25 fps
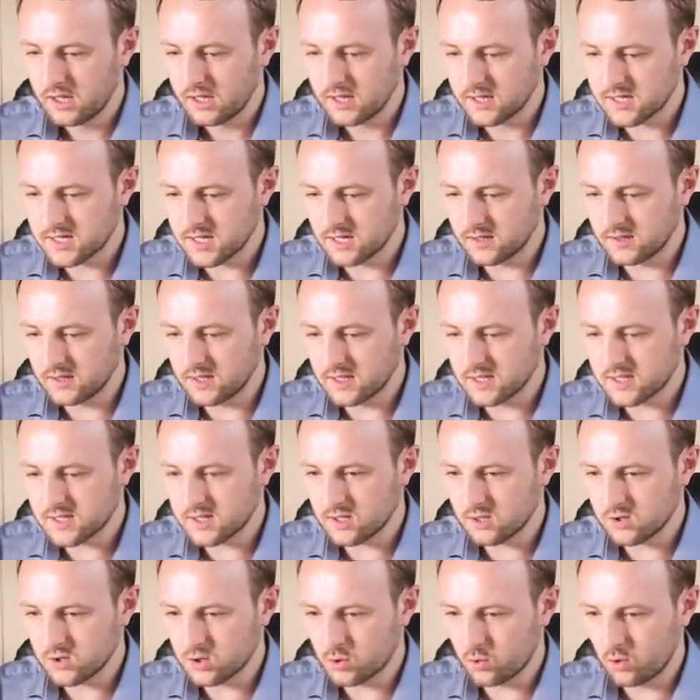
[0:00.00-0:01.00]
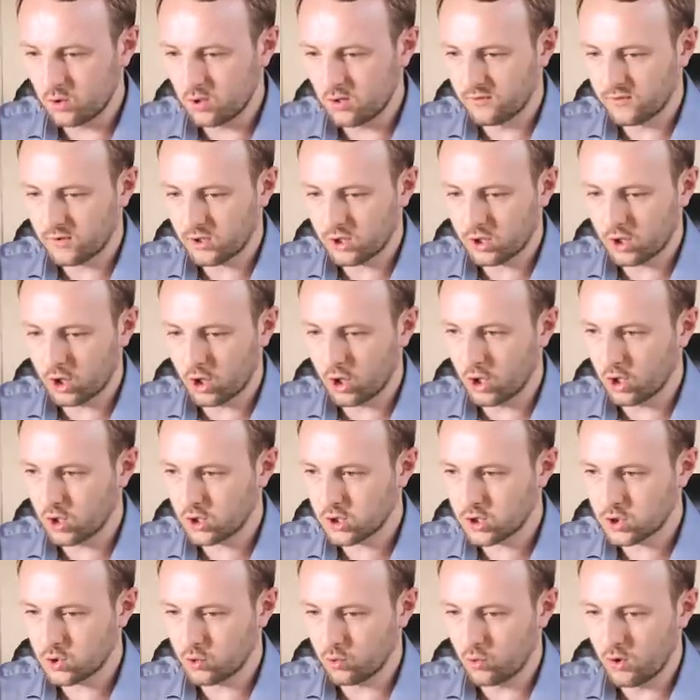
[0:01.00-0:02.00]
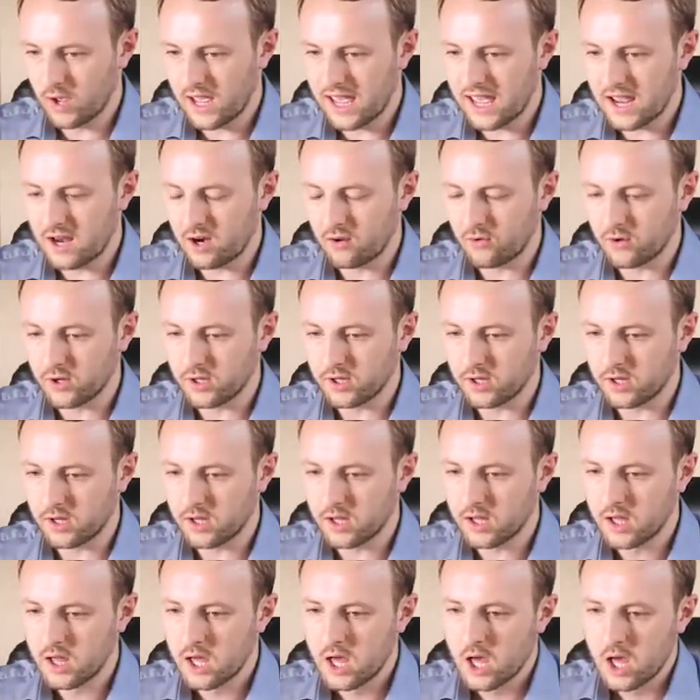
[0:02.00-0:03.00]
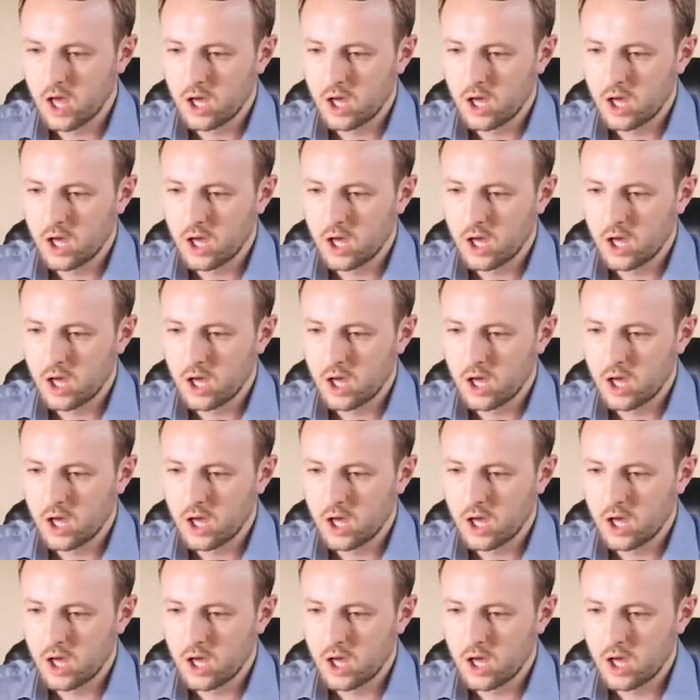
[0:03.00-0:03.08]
it's in this sort of Kirkstall area,